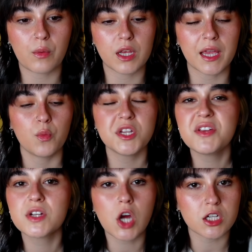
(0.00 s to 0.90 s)
We're like, we
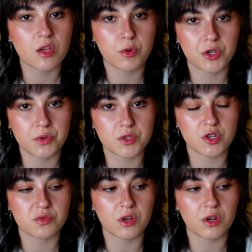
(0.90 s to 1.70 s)
even talked to the producers.